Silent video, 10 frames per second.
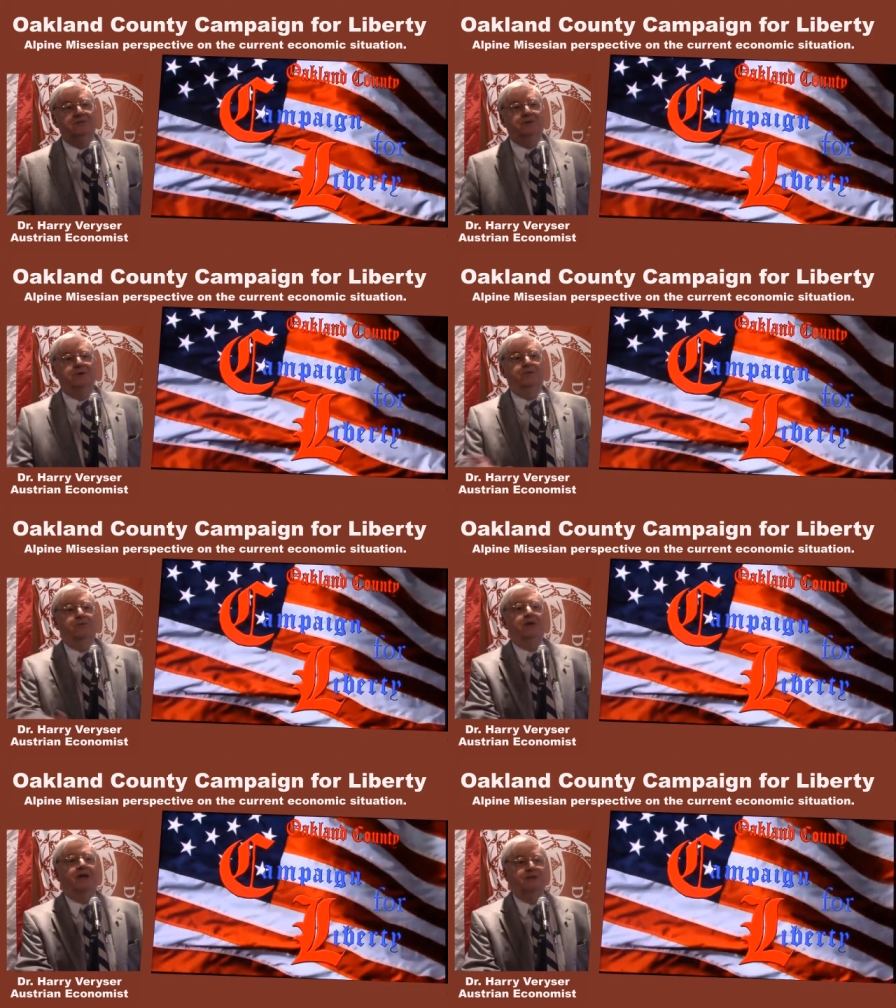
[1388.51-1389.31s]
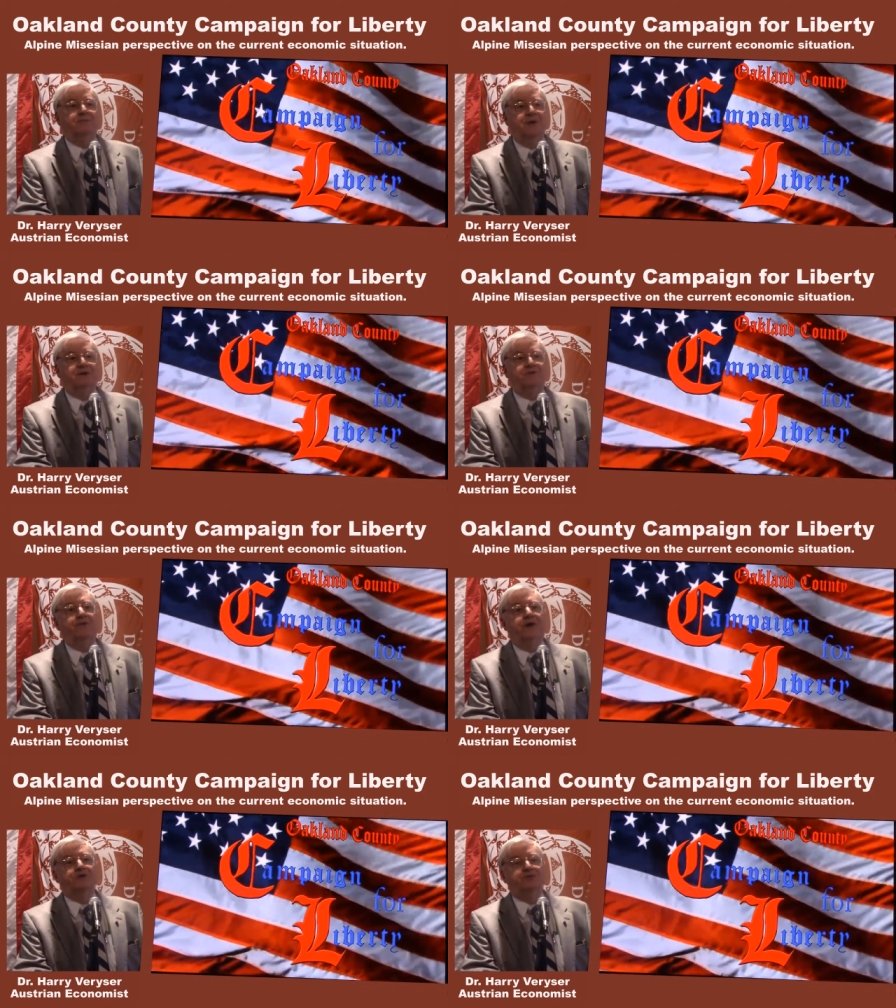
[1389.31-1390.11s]
Where if we had to
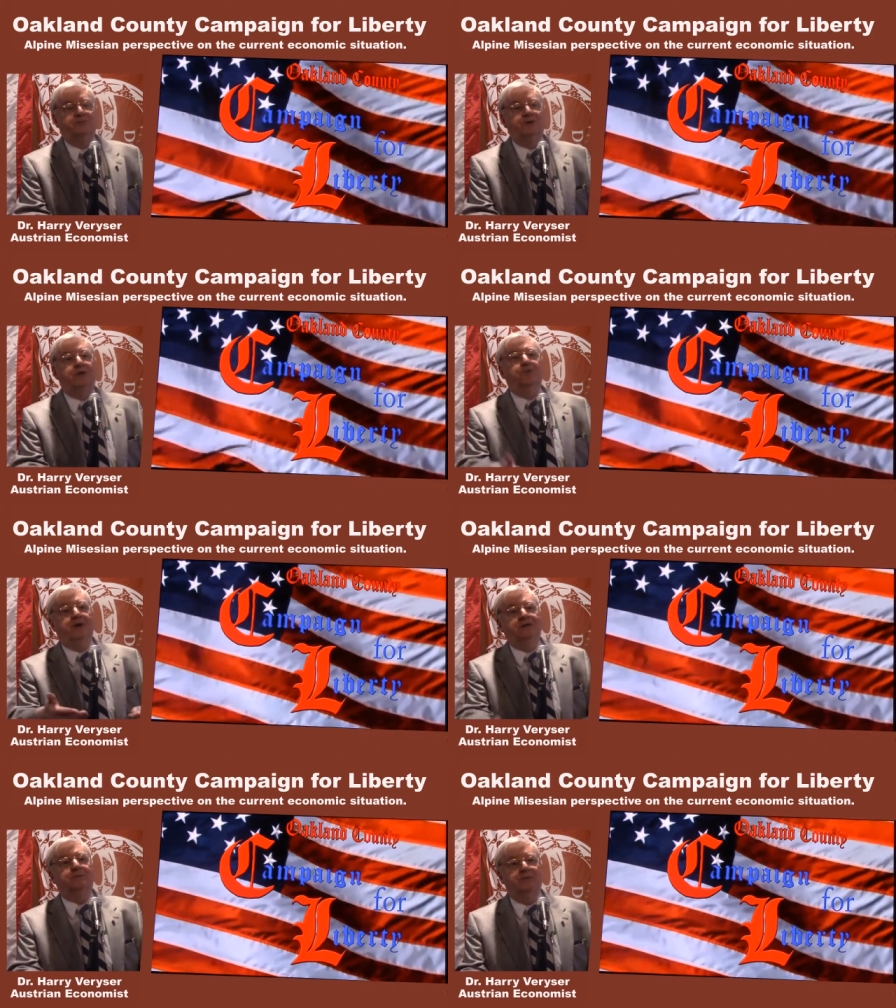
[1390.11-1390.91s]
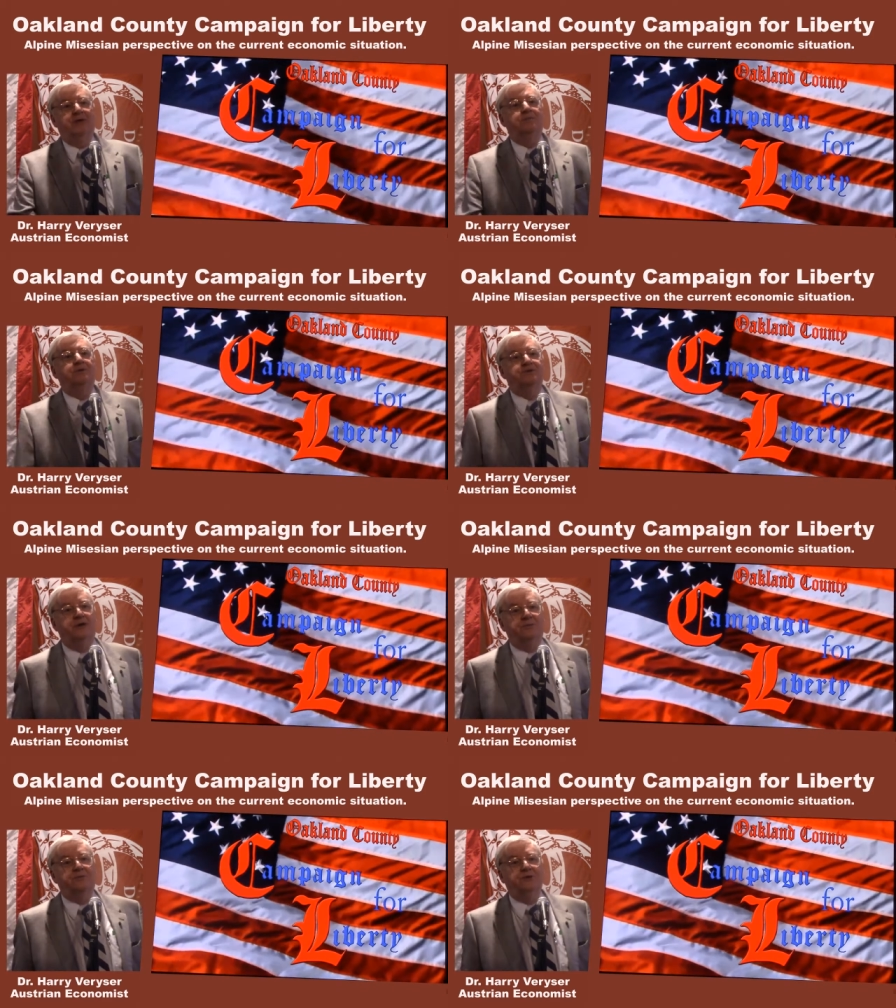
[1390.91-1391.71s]
manufacture them here, we had to pay a much
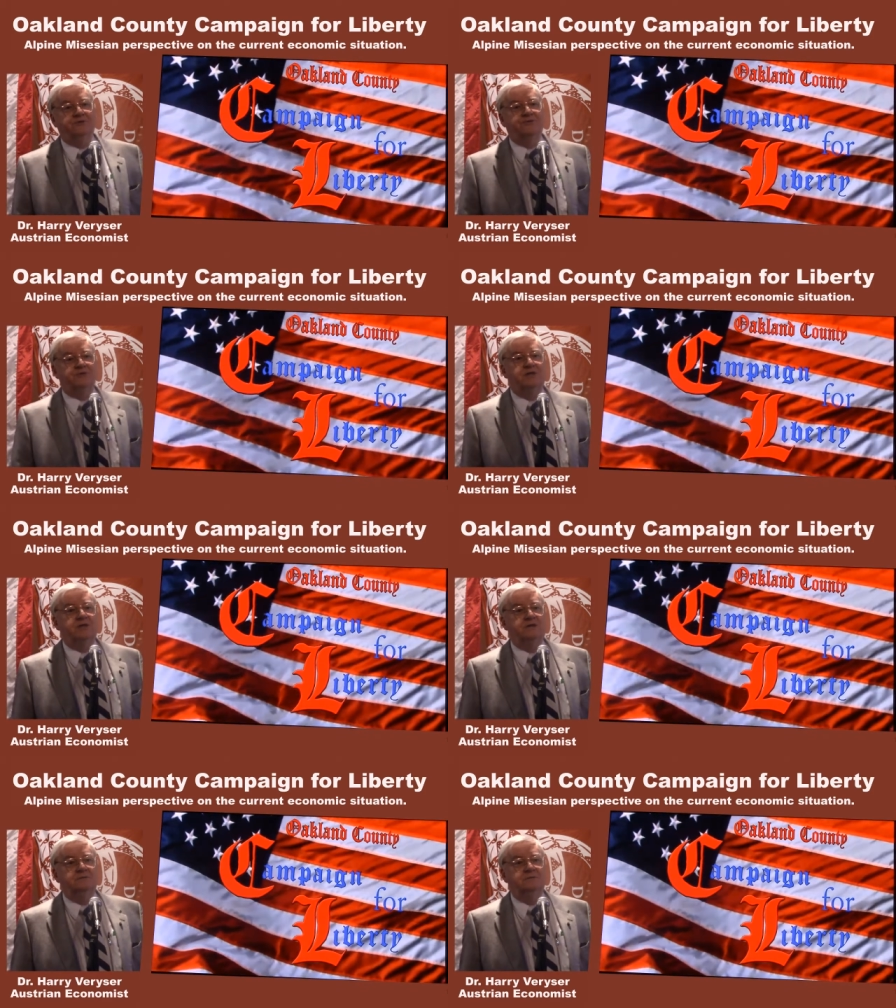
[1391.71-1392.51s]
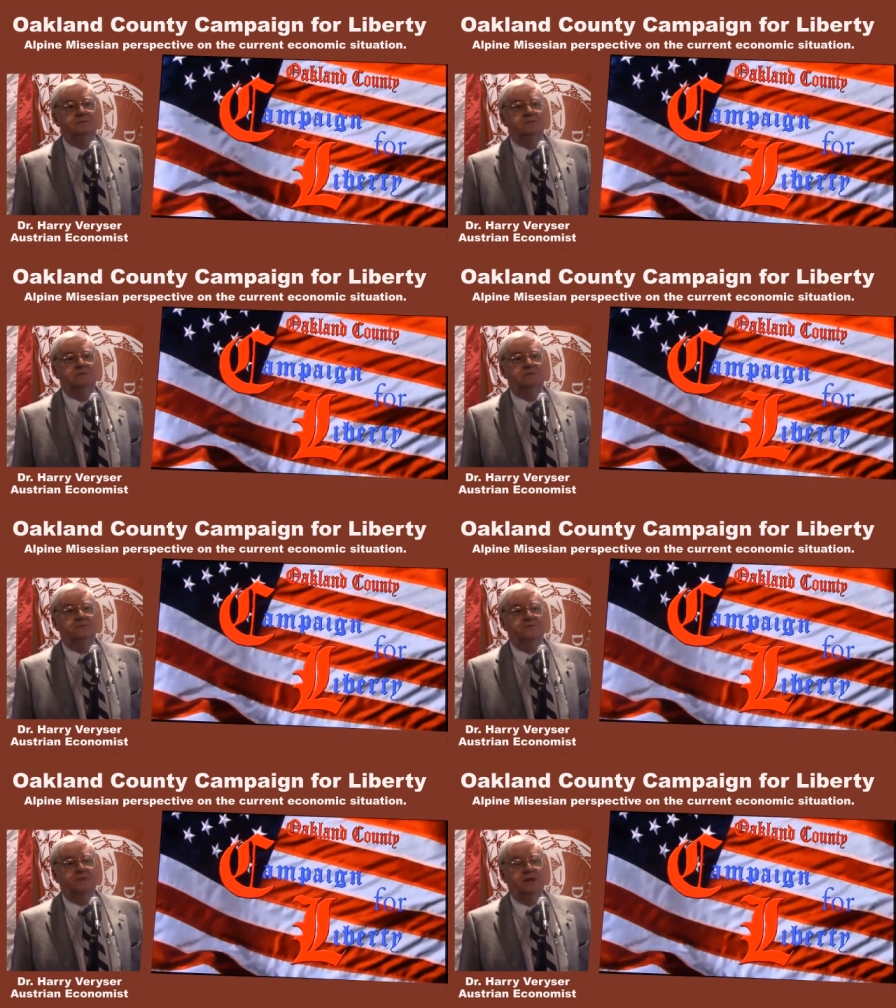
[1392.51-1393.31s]
higher price for steel. The tariff was on the
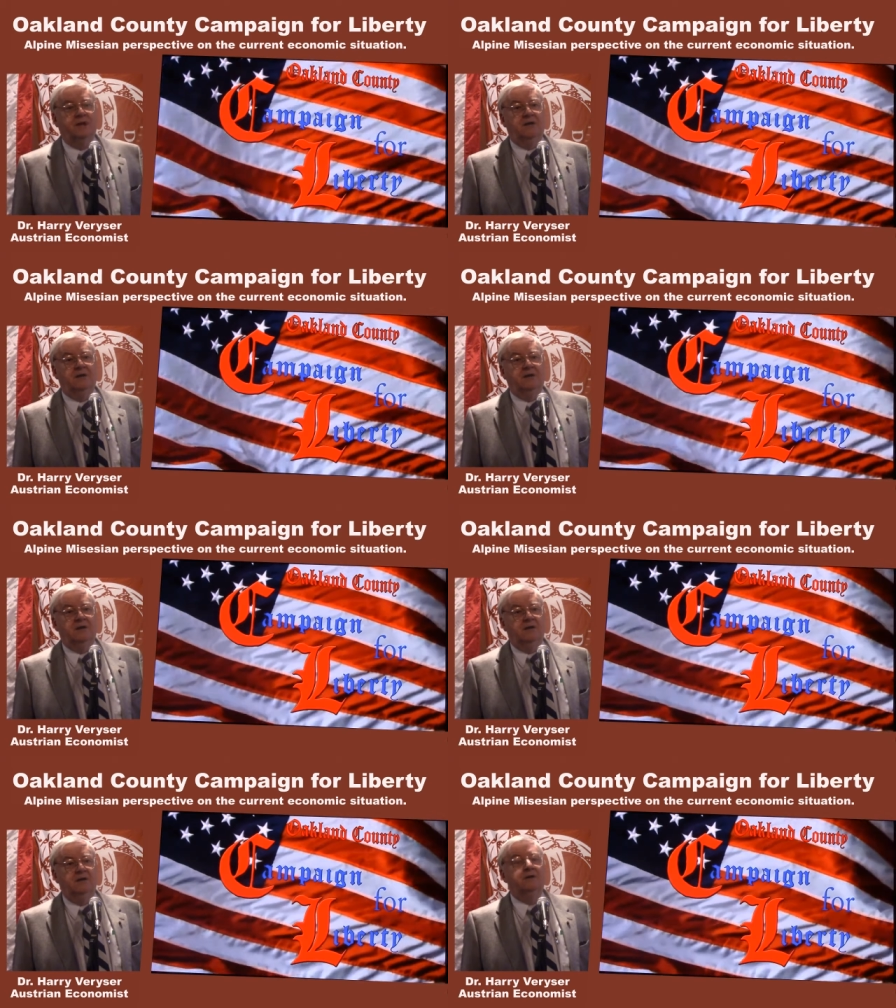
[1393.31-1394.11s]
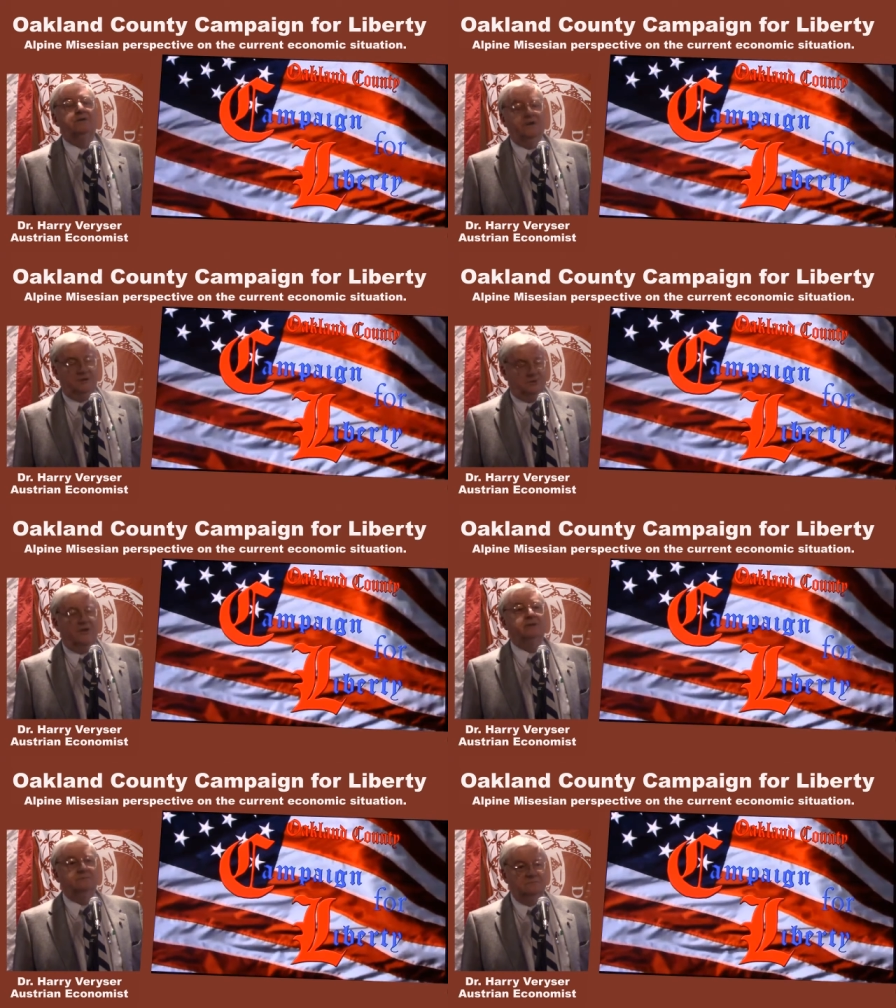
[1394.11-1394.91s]
steel, not for the finished product. That's
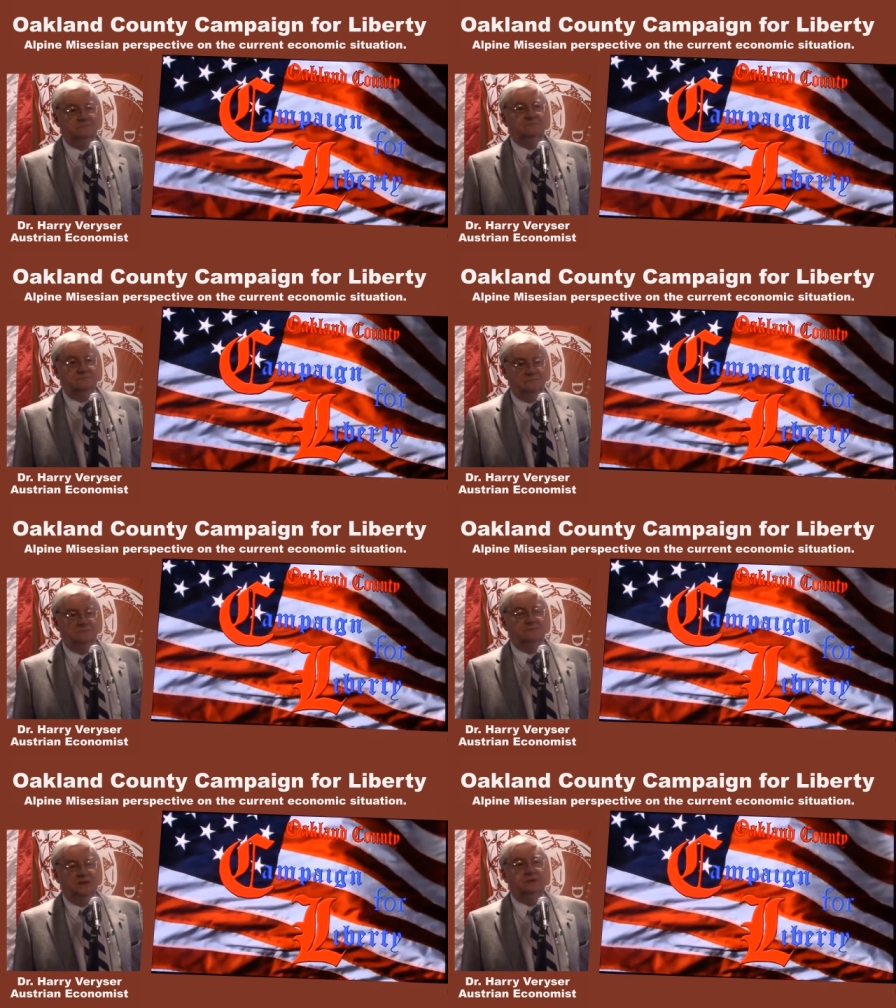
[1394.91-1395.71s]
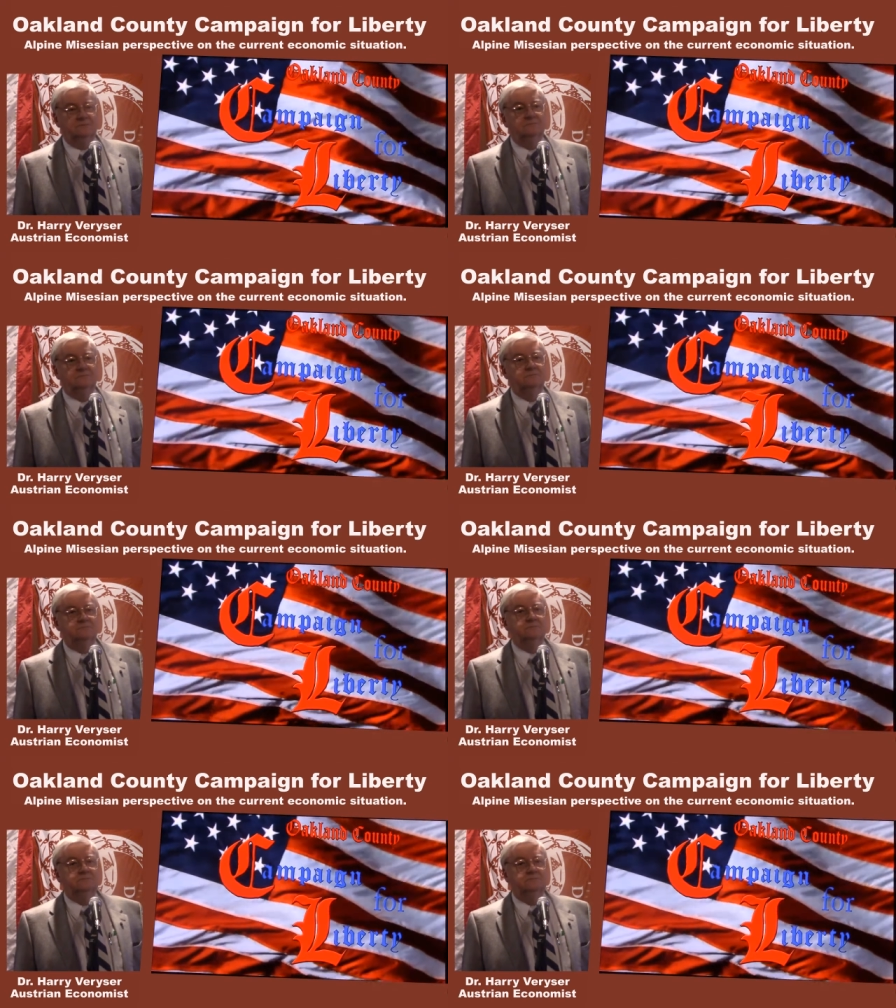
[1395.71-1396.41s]
right. Yeah. Okay, so